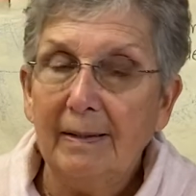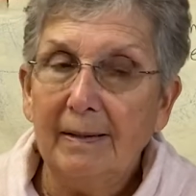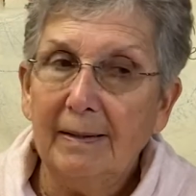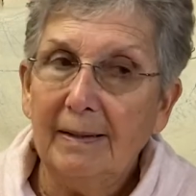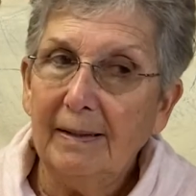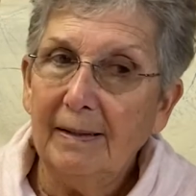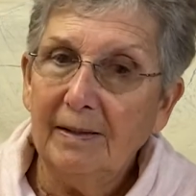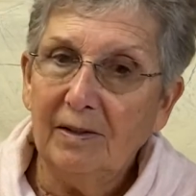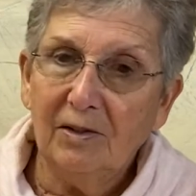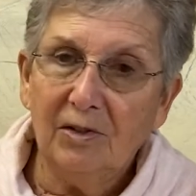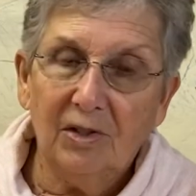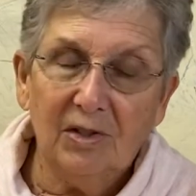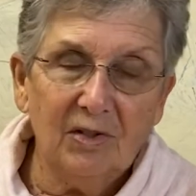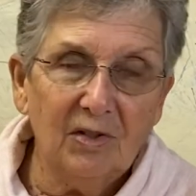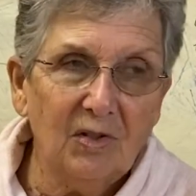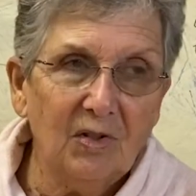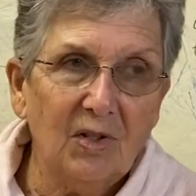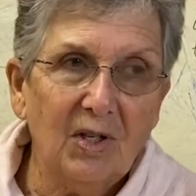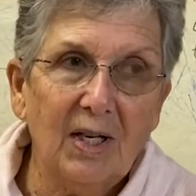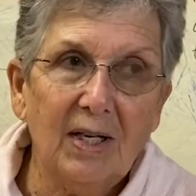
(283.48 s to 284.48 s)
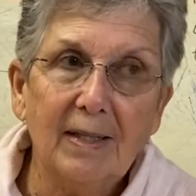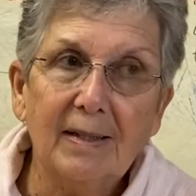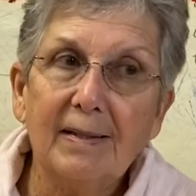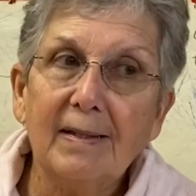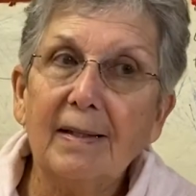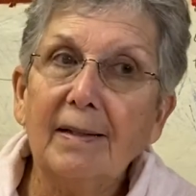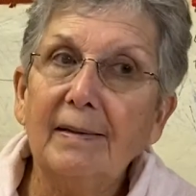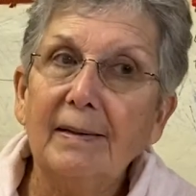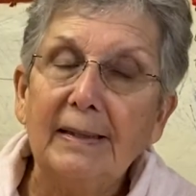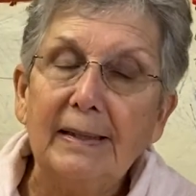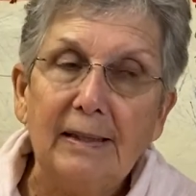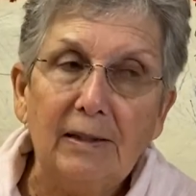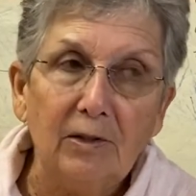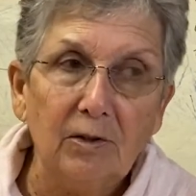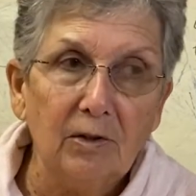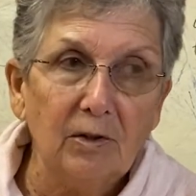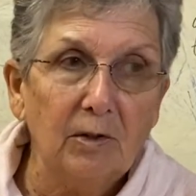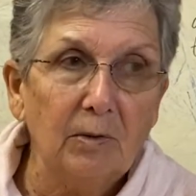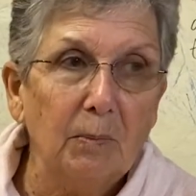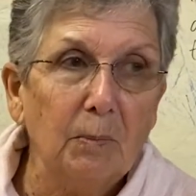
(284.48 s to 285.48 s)
it just takes a leader
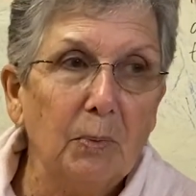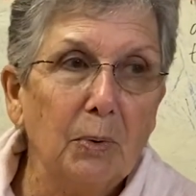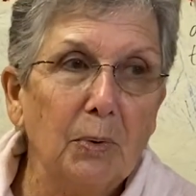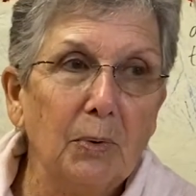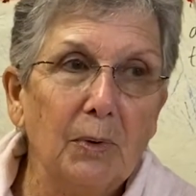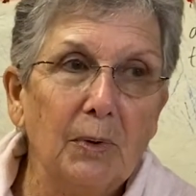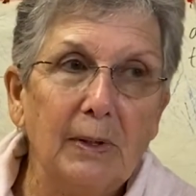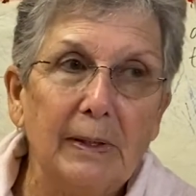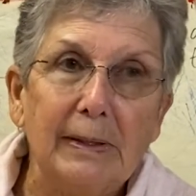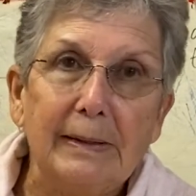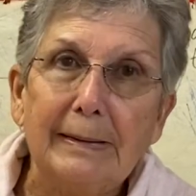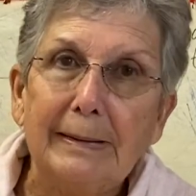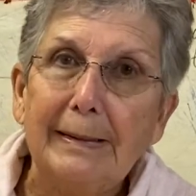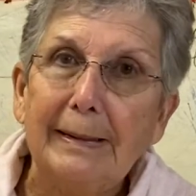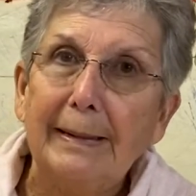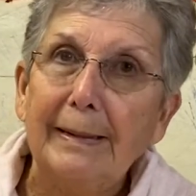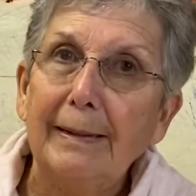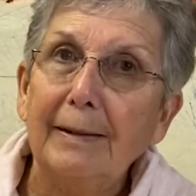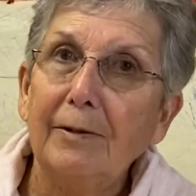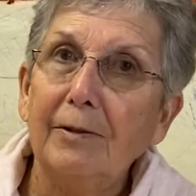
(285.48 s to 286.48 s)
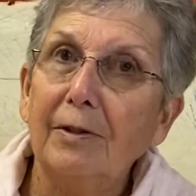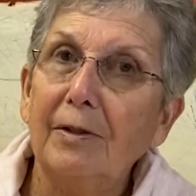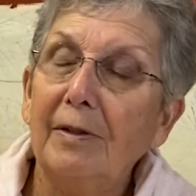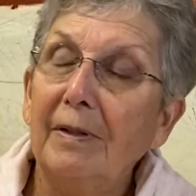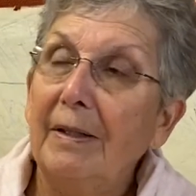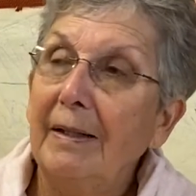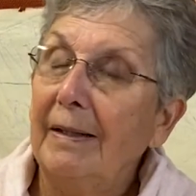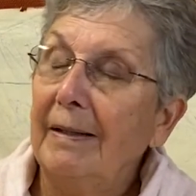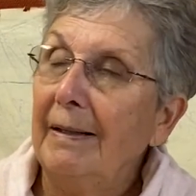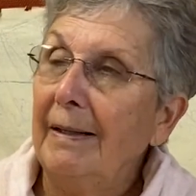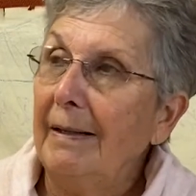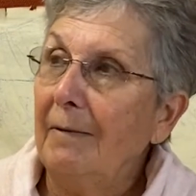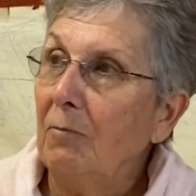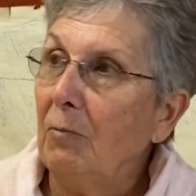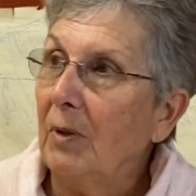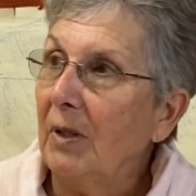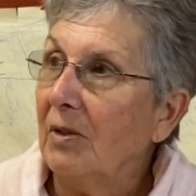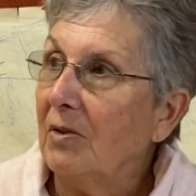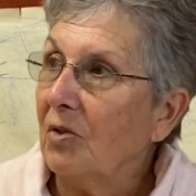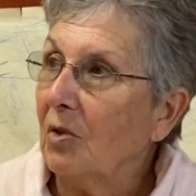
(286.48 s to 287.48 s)
to pull it together, and
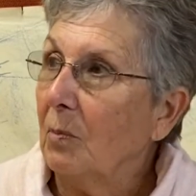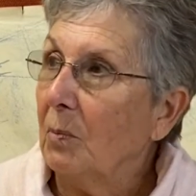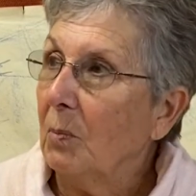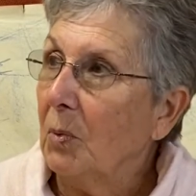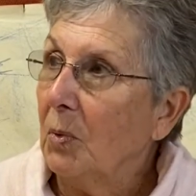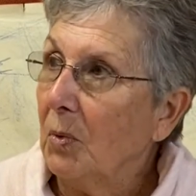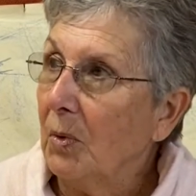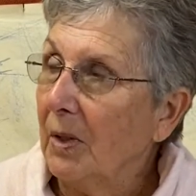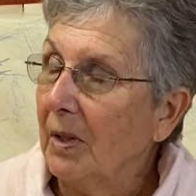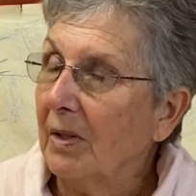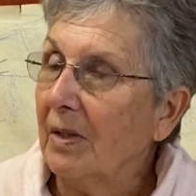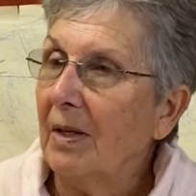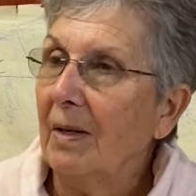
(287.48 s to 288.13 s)
we support